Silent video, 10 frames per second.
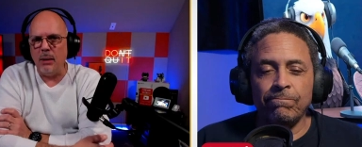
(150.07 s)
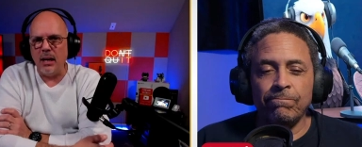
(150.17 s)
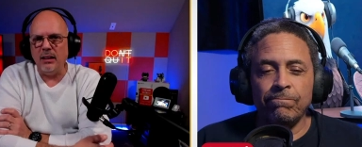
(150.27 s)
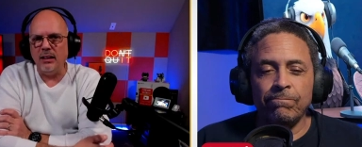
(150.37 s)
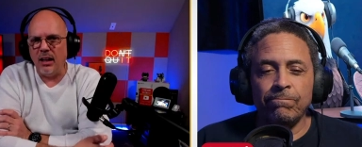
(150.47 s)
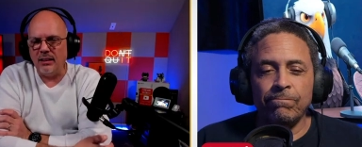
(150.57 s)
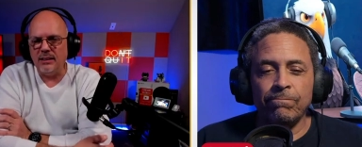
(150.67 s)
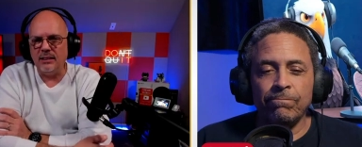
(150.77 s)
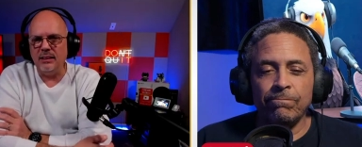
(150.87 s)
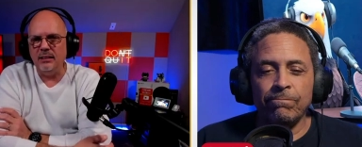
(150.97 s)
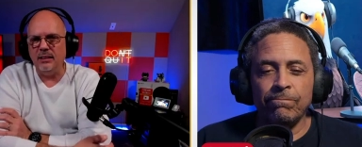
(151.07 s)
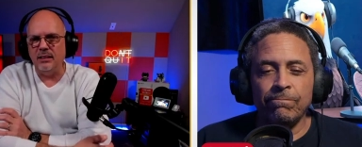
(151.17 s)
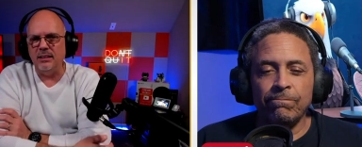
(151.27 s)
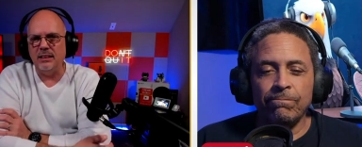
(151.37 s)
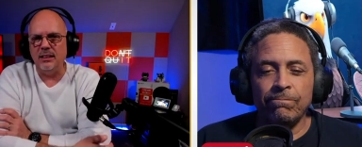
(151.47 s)
Speaker 1: about it, honestly,
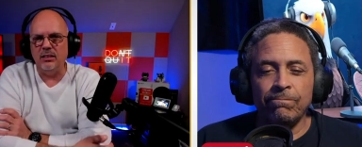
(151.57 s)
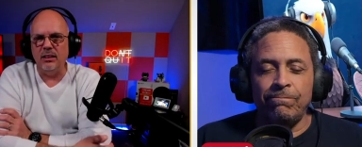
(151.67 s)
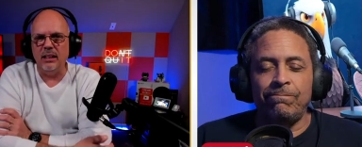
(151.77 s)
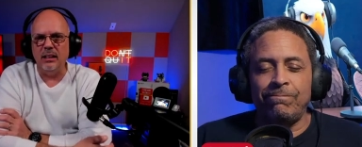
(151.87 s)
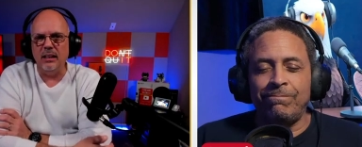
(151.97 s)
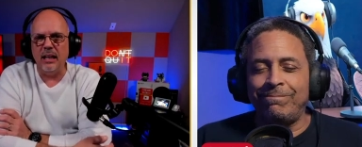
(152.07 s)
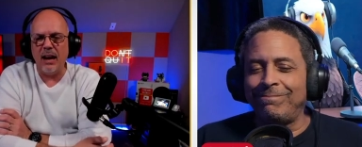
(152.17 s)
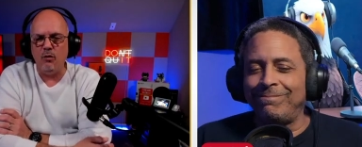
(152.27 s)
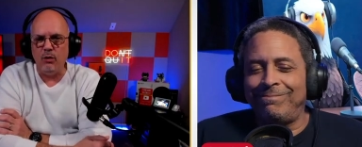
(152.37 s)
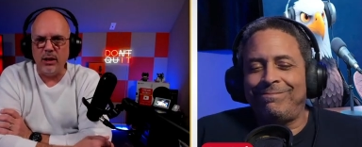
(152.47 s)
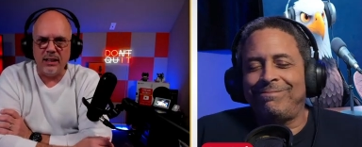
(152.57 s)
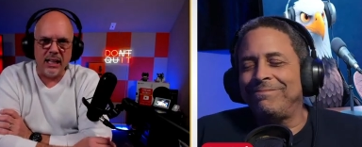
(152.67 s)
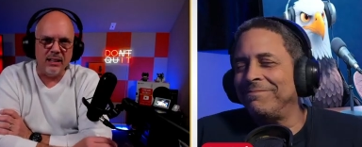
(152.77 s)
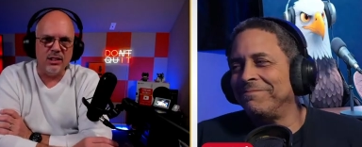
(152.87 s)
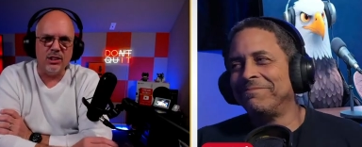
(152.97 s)
considering
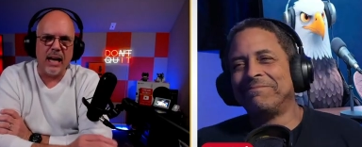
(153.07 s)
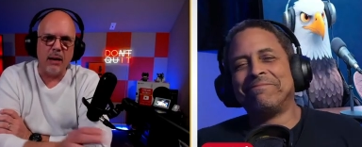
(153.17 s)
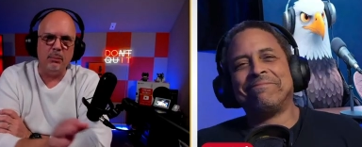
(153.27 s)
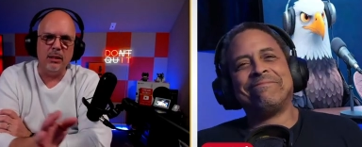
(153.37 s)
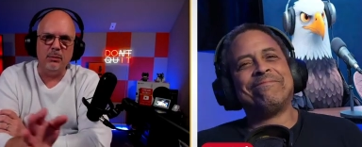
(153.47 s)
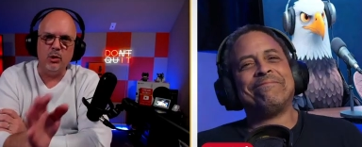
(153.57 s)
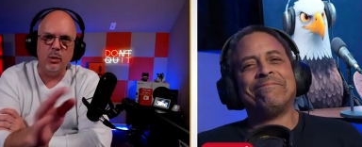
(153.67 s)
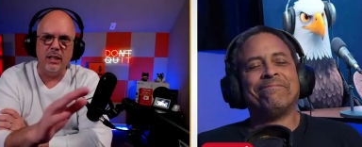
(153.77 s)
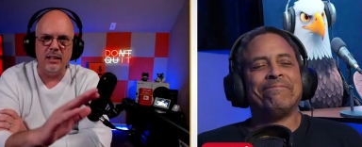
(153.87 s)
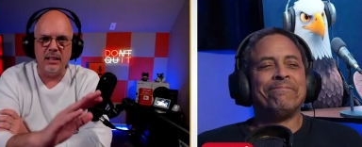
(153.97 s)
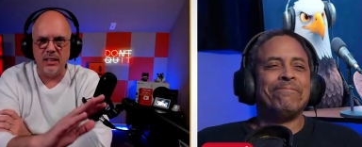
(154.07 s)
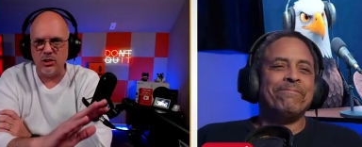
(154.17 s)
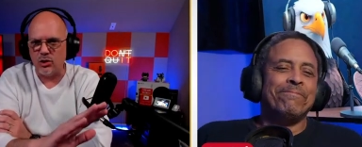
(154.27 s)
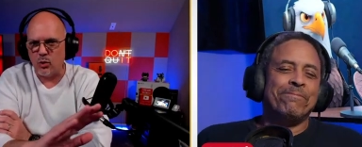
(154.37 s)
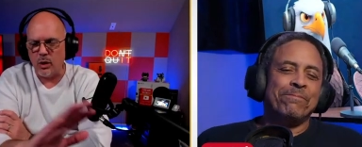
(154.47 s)
everything that's happened between the
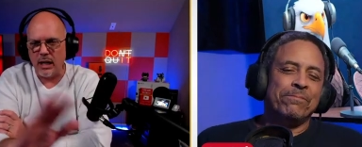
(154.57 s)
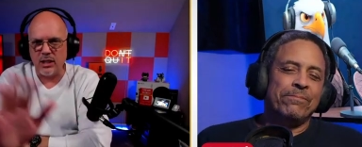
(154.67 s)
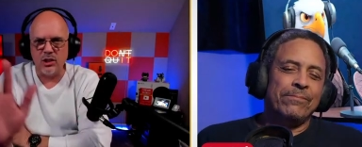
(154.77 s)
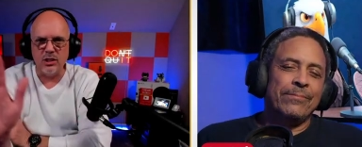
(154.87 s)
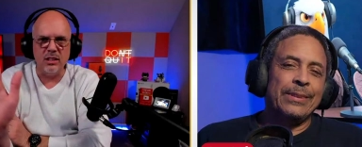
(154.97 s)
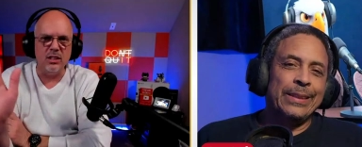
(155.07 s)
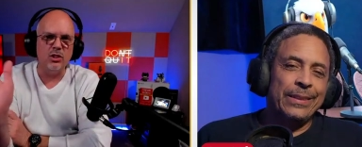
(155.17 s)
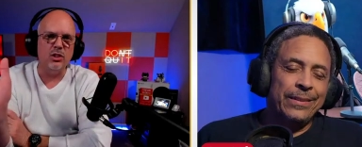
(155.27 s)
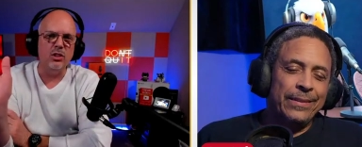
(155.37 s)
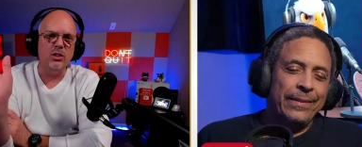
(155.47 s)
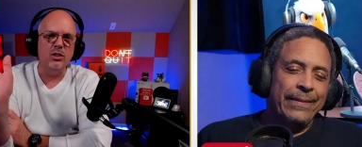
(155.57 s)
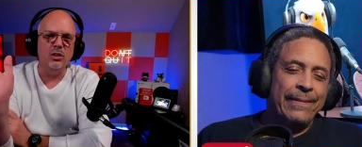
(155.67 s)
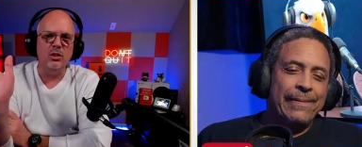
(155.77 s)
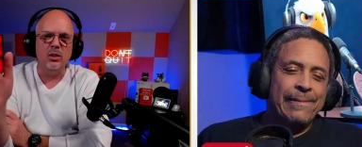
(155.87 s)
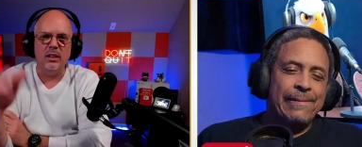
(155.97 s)
insurrection
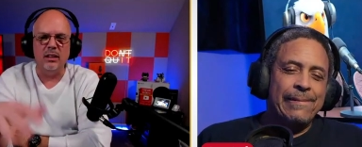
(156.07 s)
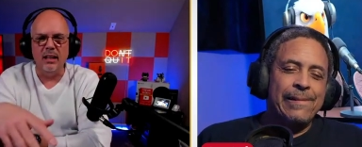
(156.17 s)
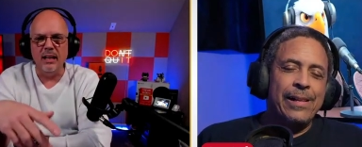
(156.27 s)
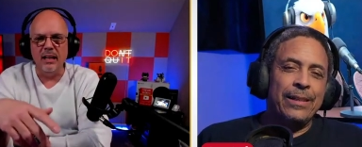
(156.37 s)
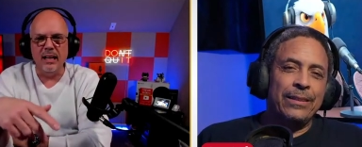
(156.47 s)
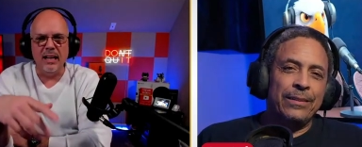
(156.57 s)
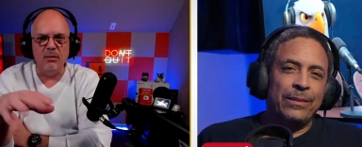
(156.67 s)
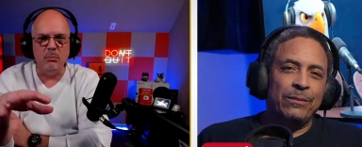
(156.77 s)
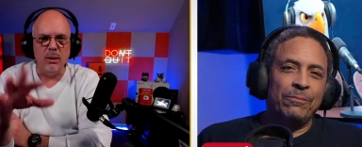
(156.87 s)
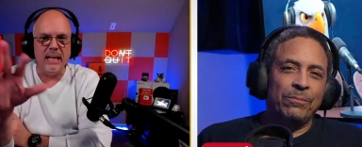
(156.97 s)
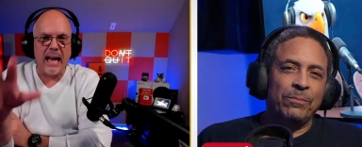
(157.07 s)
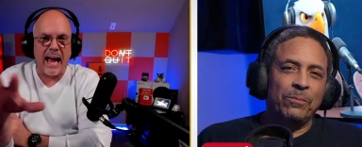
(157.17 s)
issue and him being